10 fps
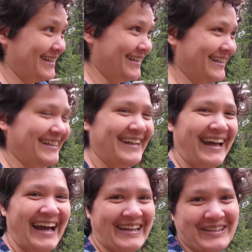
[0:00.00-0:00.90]

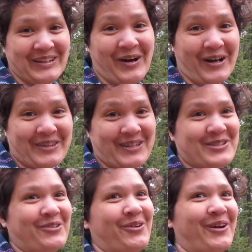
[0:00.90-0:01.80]
I can lock the
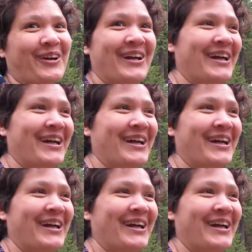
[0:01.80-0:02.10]
door,